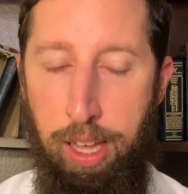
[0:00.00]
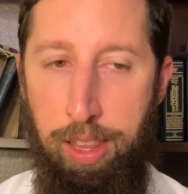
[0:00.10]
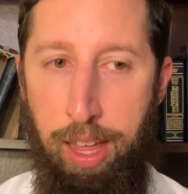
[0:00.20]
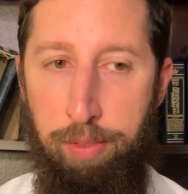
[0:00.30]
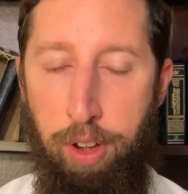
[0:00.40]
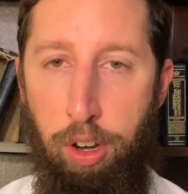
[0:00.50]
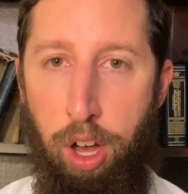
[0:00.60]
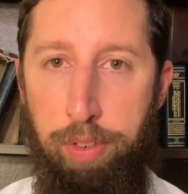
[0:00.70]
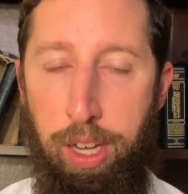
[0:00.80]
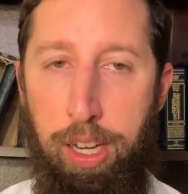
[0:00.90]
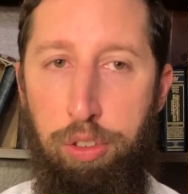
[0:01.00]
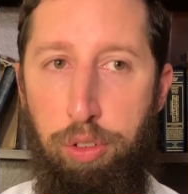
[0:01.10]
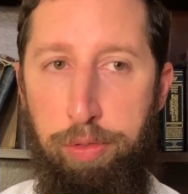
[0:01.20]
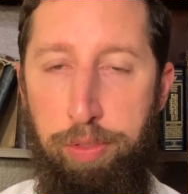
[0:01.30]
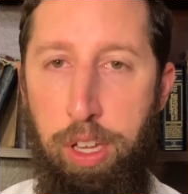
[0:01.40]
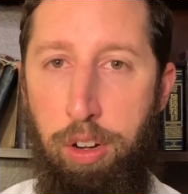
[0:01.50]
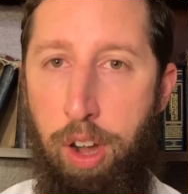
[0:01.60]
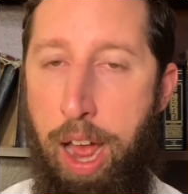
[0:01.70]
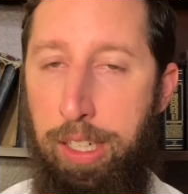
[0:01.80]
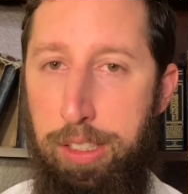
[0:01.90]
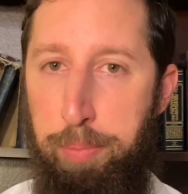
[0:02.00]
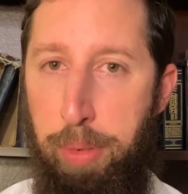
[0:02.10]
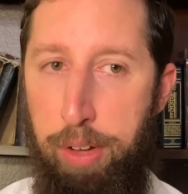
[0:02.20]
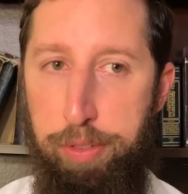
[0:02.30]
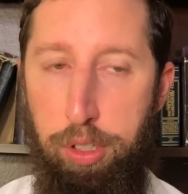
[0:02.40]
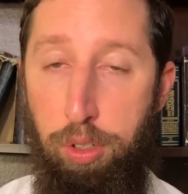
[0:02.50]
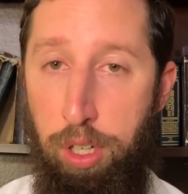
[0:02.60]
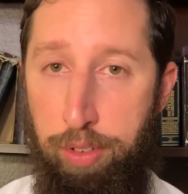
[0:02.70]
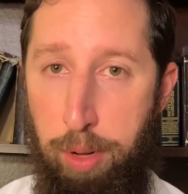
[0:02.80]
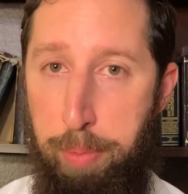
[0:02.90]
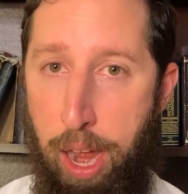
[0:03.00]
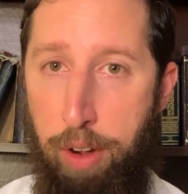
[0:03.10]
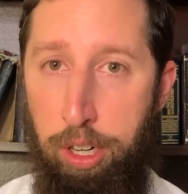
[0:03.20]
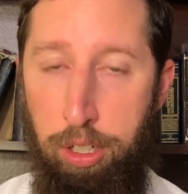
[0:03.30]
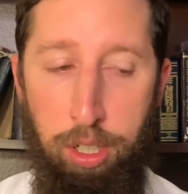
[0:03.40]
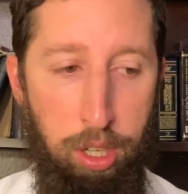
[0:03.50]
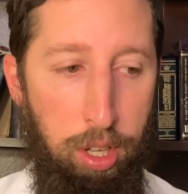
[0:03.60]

And that very often can interfere, act as a buffer or even a barrier